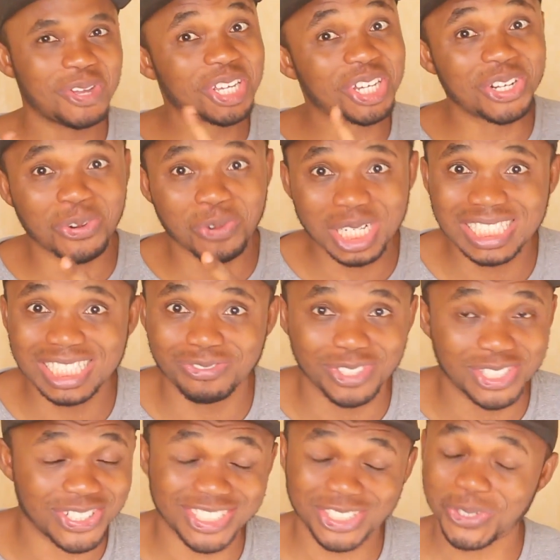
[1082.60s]
We're gonna watch this
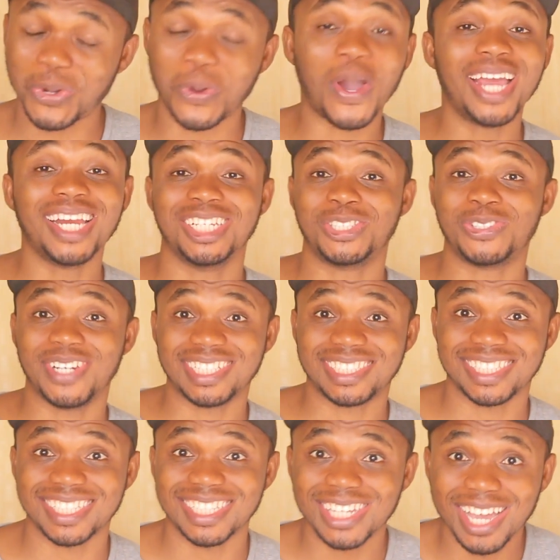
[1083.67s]
video, it's quite
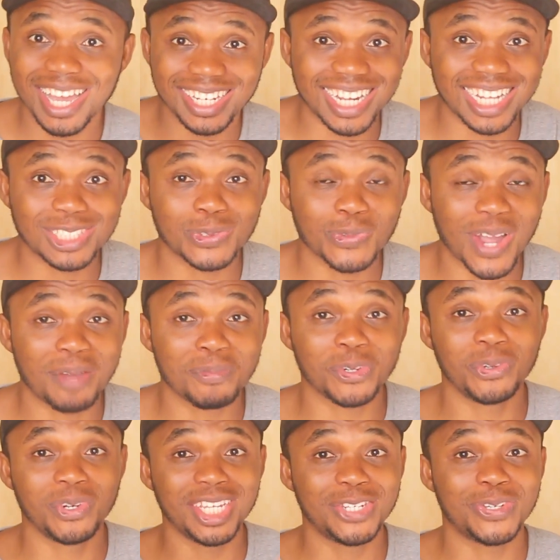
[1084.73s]
interesting. That is why I'm
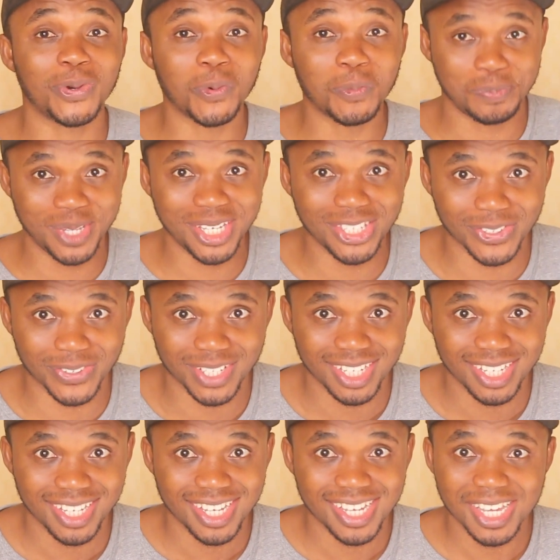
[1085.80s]
gonna need your opinion
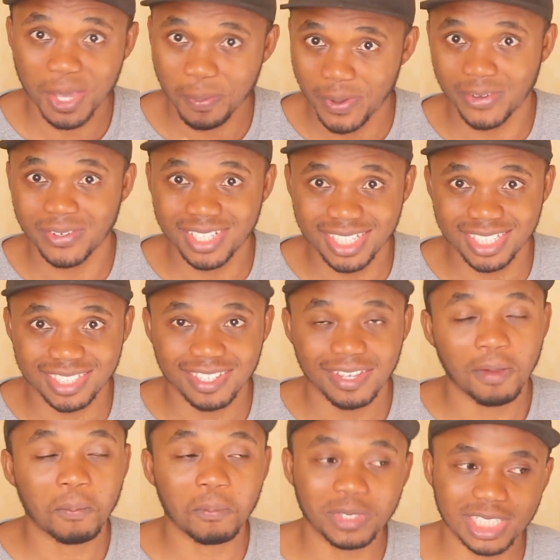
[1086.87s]
about this.
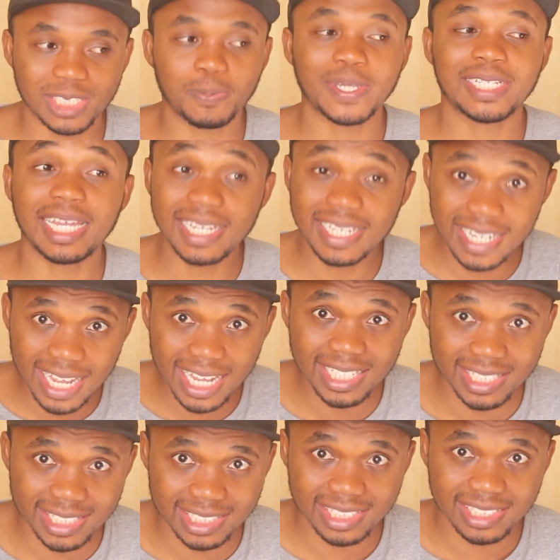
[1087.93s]
Most especially
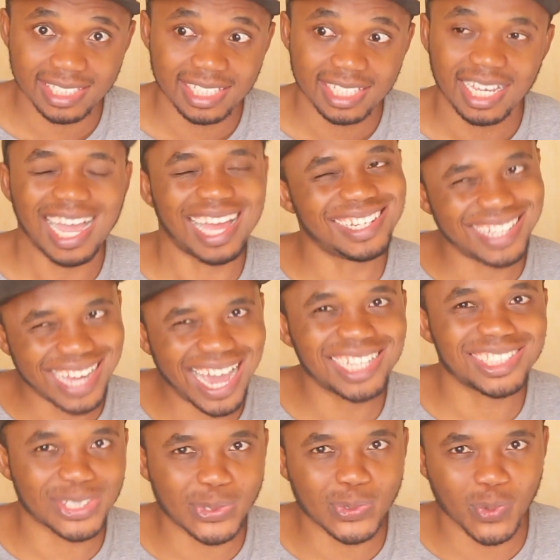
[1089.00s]
ladies and
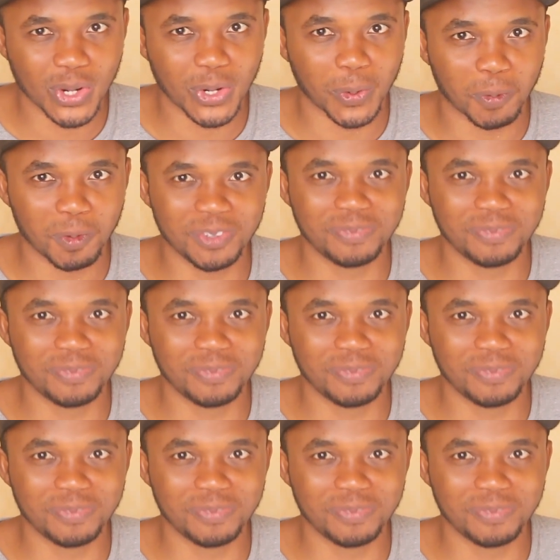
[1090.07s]
guys as well.